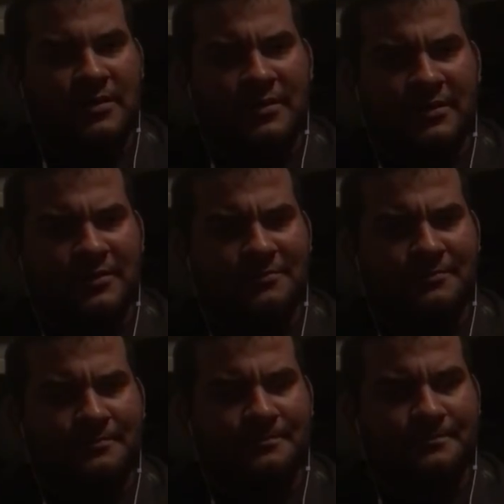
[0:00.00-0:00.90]
think
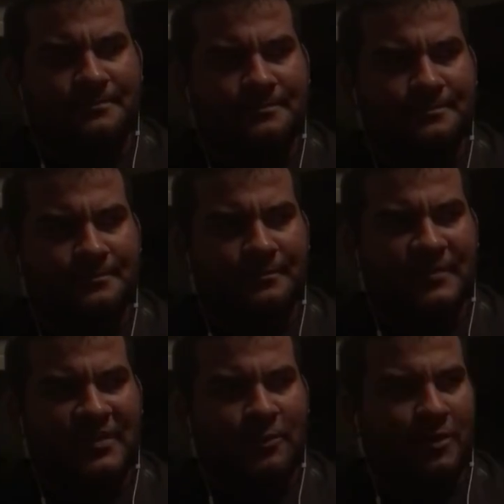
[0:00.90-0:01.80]

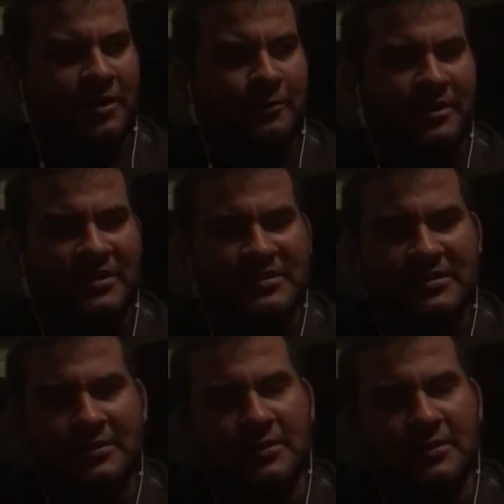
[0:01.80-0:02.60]
20 weeks.